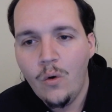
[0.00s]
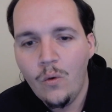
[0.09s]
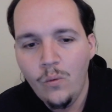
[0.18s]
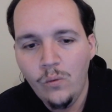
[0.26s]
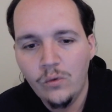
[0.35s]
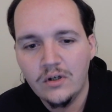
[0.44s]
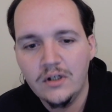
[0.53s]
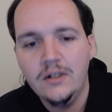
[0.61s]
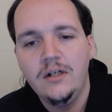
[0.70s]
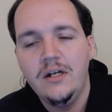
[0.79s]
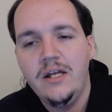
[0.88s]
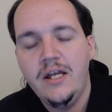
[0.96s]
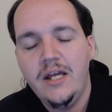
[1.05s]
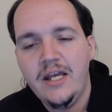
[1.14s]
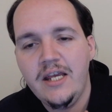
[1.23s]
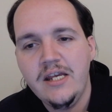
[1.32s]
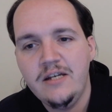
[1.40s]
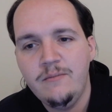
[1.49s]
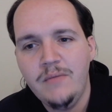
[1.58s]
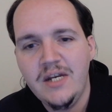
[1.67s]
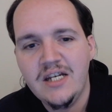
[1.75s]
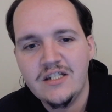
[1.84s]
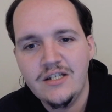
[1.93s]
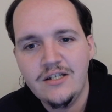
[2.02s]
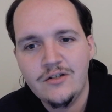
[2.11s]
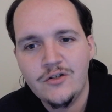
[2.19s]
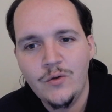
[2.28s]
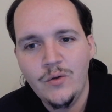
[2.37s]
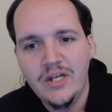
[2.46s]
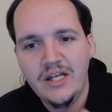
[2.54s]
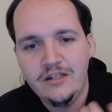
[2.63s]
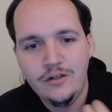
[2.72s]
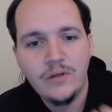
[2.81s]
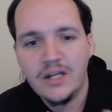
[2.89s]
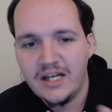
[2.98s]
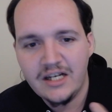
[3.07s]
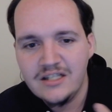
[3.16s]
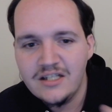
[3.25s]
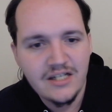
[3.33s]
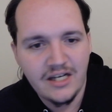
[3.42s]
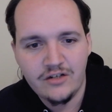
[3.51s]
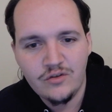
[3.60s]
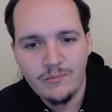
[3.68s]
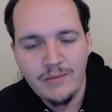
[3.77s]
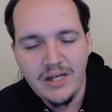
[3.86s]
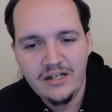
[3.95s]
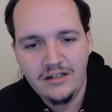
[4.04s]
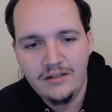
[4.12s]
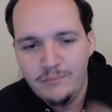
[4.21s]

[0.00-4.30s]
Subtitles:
or it makes it so that you get access to extra mana,